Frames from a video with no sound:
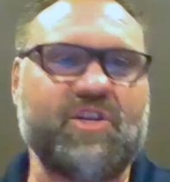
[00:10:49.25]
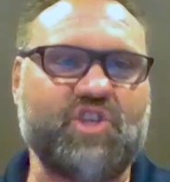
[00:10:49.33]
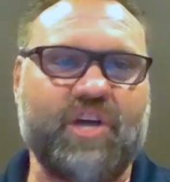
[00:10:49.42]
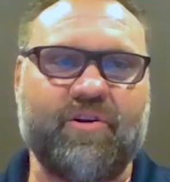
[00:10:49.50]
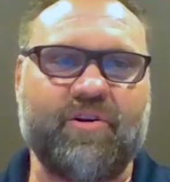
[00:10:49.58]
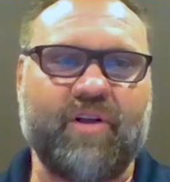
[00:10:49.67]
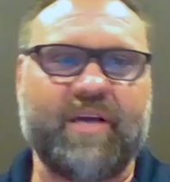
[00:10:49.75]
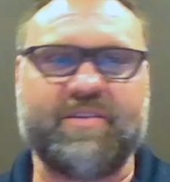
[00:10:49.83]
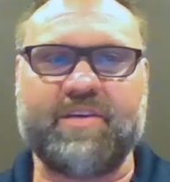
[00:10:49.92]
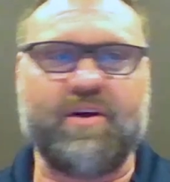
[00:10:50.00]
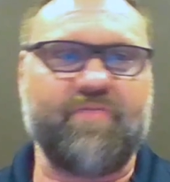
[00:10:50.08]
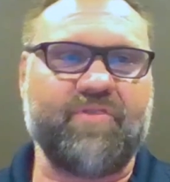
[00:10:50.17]
a general
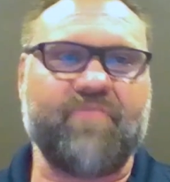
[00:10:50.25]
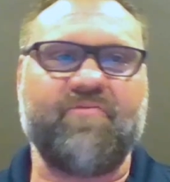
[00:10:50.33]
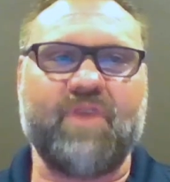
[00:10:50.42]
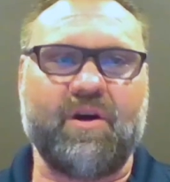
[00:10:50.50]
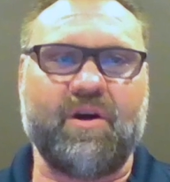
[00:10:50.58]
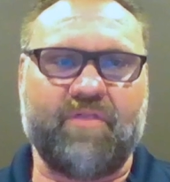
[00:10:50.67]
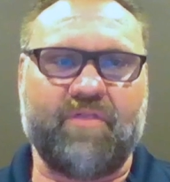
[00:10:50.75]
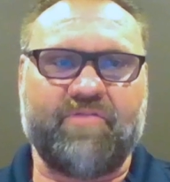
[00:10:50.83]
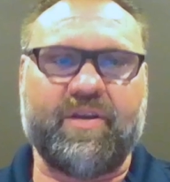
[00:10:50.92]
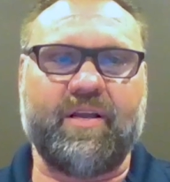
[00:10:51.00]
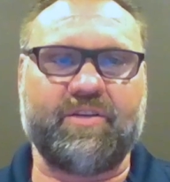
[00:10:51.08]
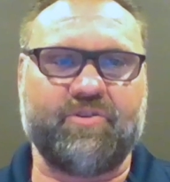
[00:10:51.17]
idea of
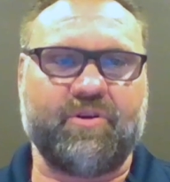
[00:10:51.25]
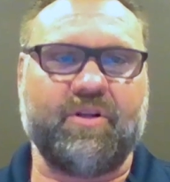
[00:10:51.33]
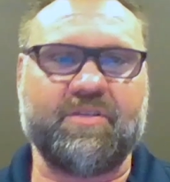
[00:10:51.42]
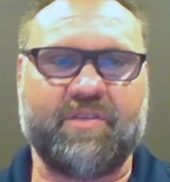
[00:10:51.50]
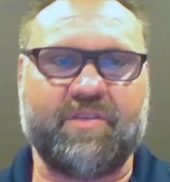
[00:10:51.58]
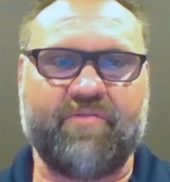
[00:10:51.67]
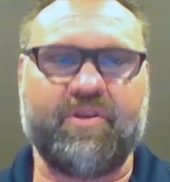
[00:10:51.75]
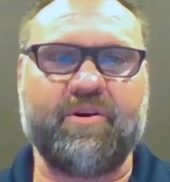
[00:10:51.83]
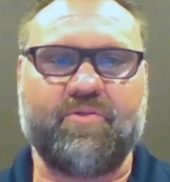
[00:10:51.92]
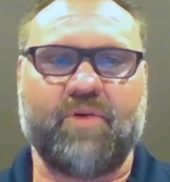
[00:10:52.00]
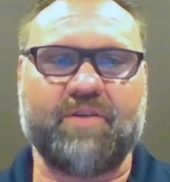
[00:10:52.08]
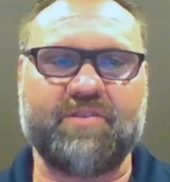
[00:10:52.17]
the electrical activity
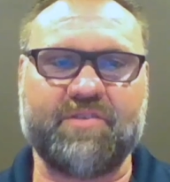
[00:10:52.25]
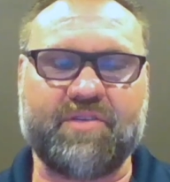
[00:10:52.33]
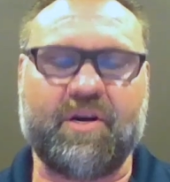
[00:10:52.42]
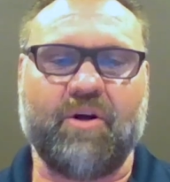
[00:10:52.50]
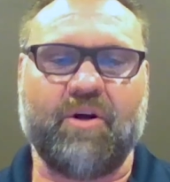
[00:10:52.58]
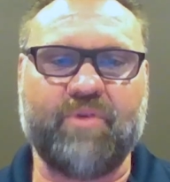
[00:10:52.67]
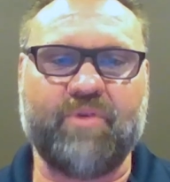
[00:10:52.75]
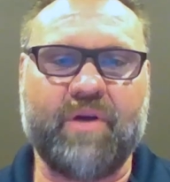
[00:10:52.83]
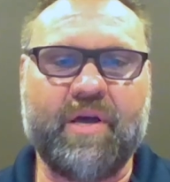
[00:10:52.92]
across the scalp.